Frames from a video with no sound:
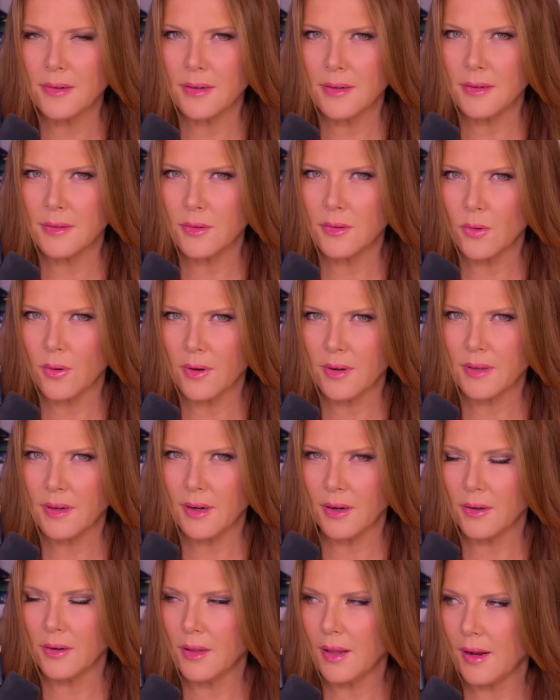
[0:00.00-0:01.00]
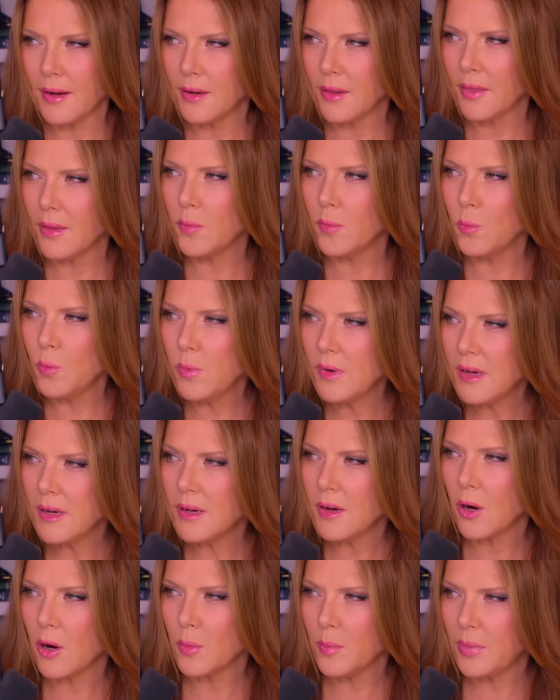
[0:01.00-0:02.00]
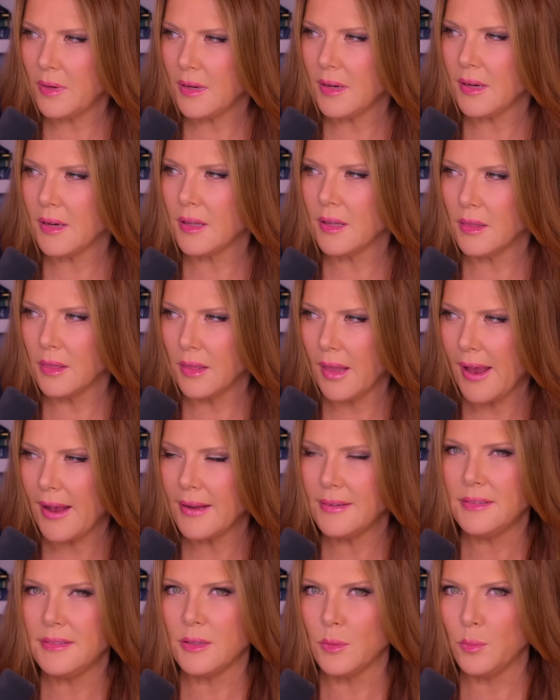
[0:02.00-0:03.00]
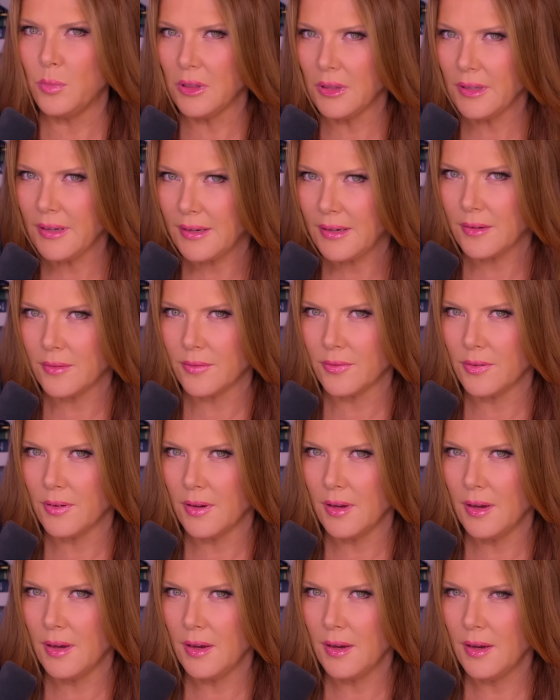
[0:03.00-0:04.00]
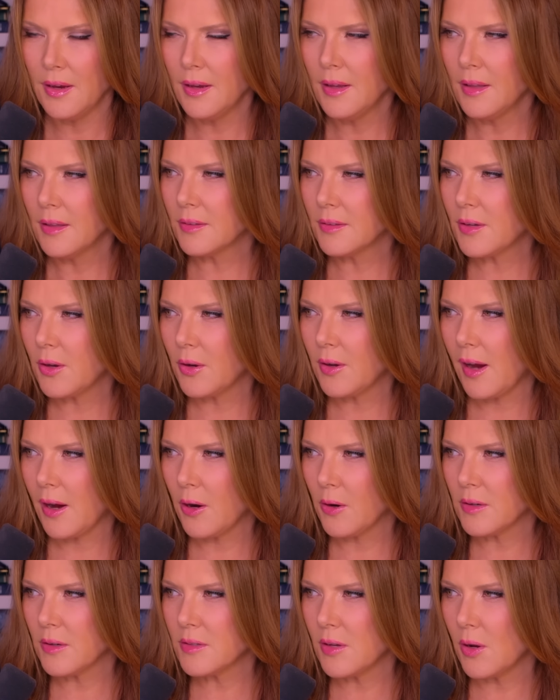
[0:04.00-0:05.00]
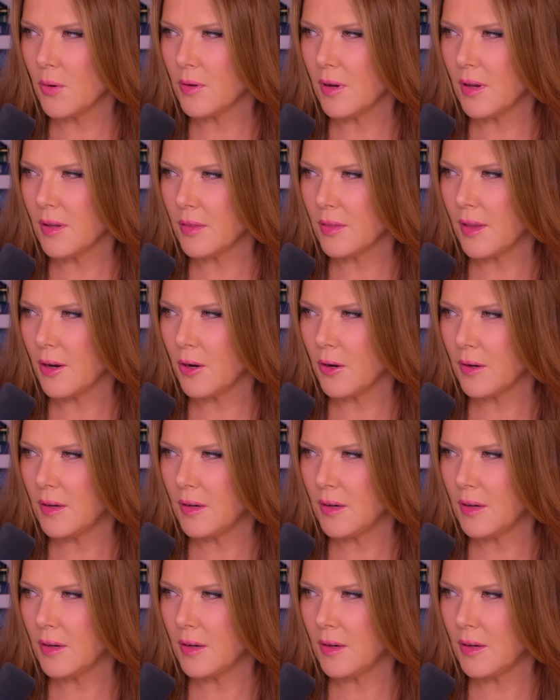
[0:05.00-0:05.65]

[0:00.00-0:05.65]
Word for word: in North Carolina than we are being led to believe. Let's go to Arizona. There